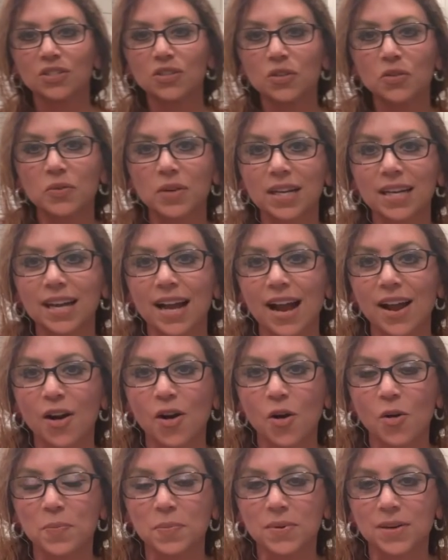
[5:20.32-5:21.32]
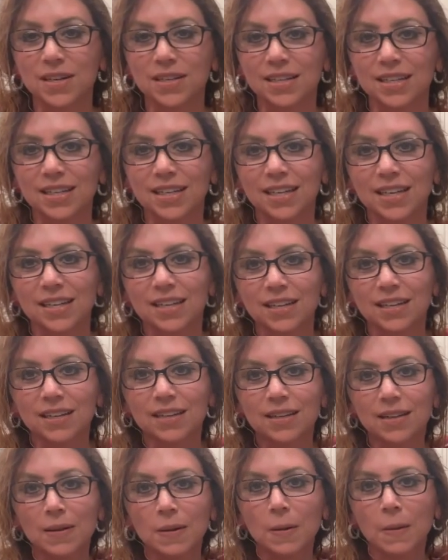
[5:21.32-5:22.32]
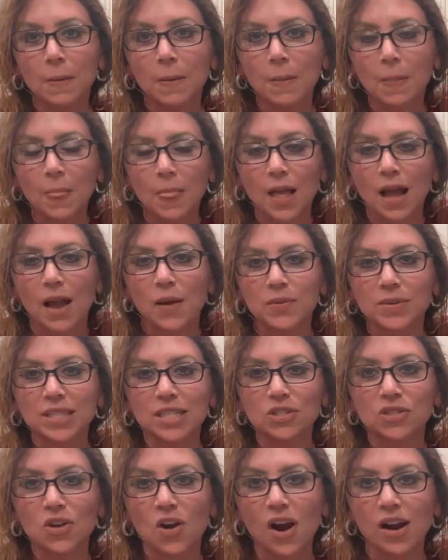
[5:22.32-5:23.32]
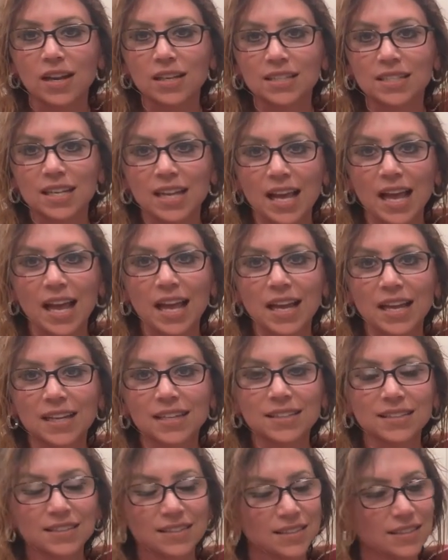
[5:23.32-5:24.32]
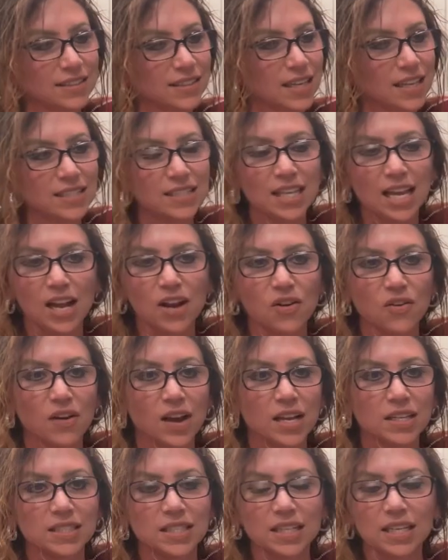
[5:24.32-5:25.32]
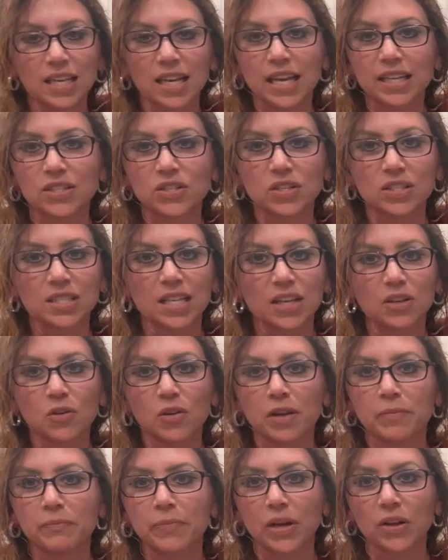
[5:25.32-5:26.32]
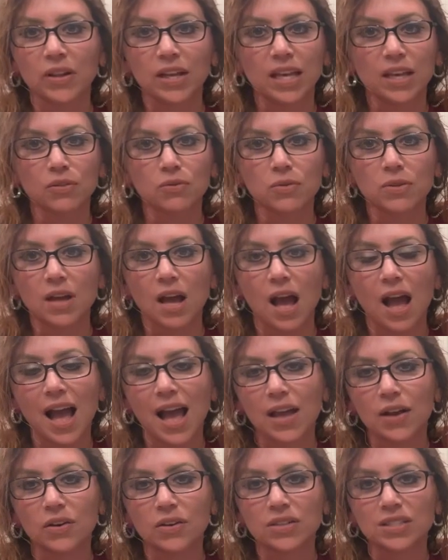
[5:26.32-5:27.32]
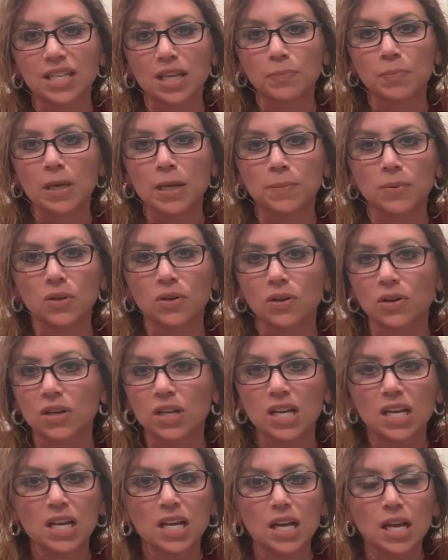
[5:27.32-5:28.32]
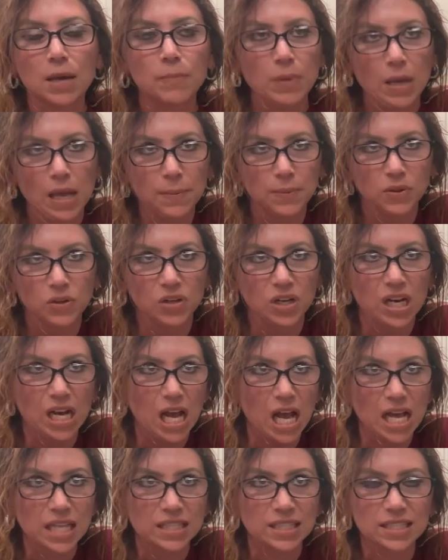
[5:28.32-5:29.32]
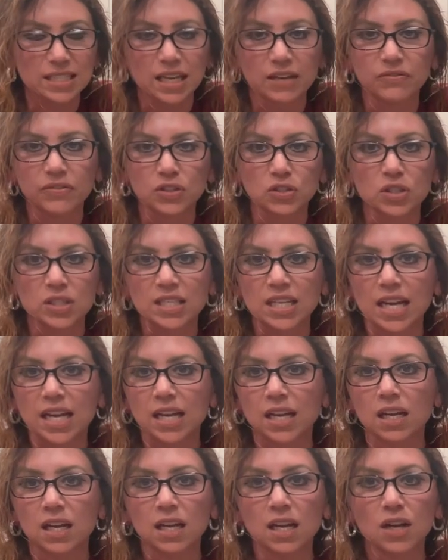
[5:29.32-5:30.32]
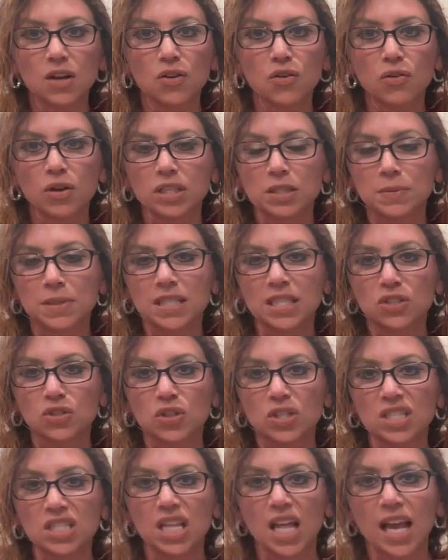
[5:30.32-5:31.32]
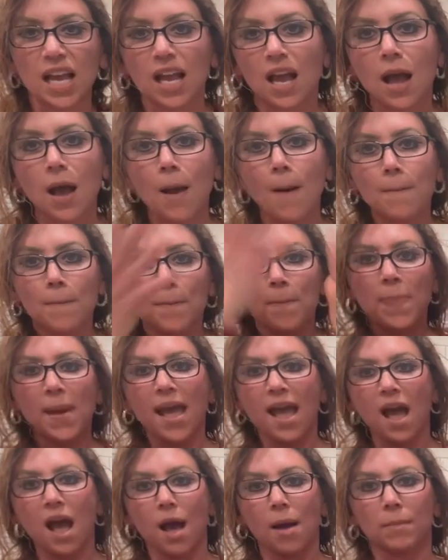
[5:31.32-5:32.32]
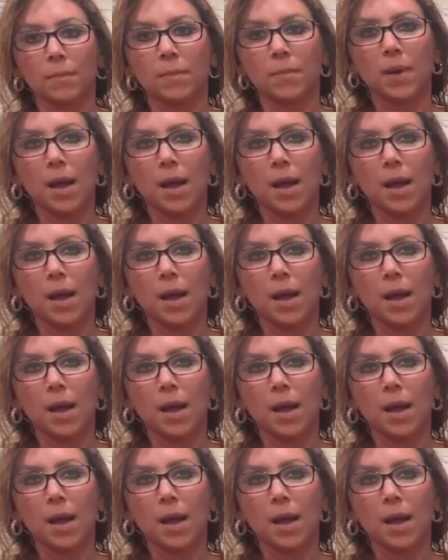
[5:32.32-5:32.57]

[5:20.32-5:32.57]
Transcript: doing? I hope good. I was in Target today. It's like crazy. It's just like you can barely get through the aisles. Like people are nuts. I feel just like Christmas is just like bam,